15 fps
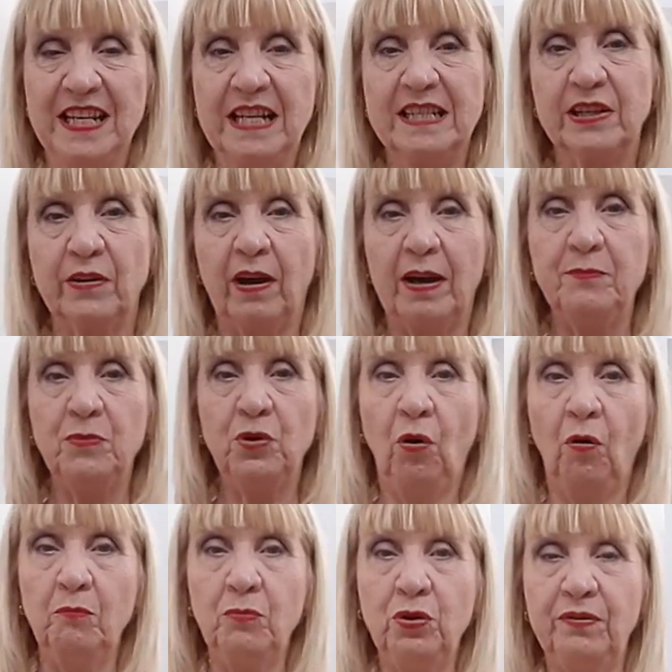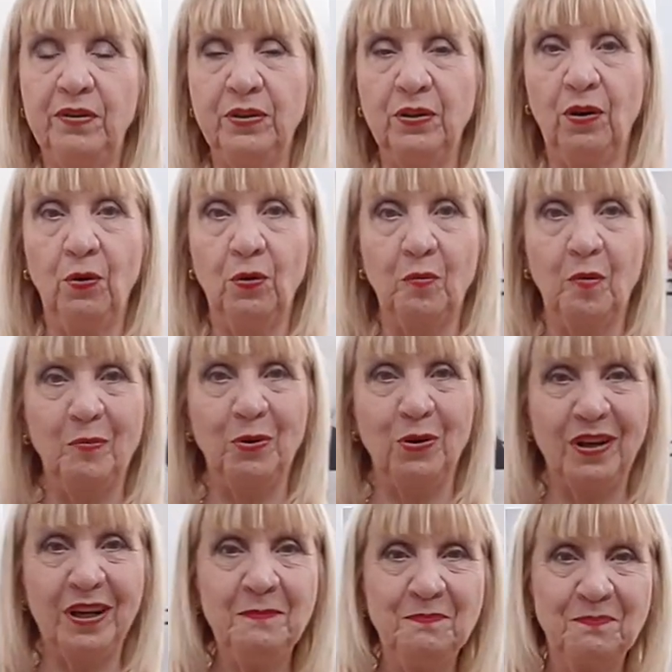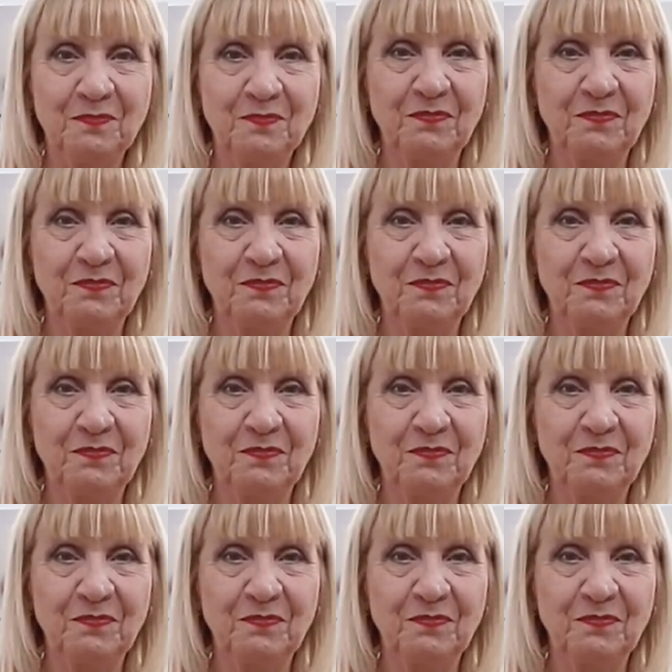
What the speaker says: So I'm not moving the whole of my body,